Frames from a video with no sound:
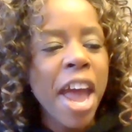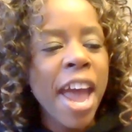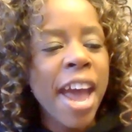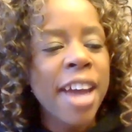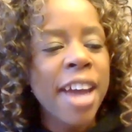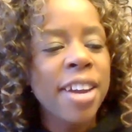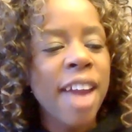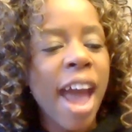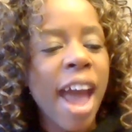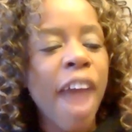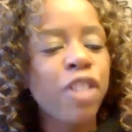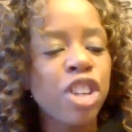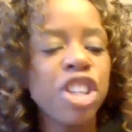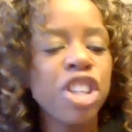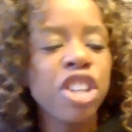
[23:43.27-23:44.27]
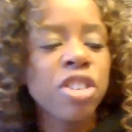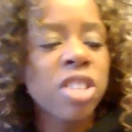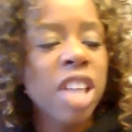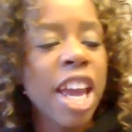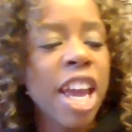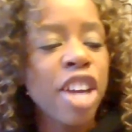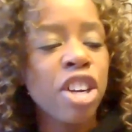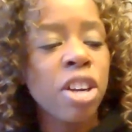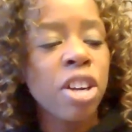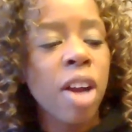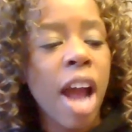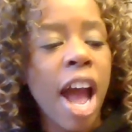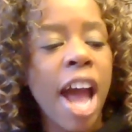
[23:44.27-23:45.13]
And after years later,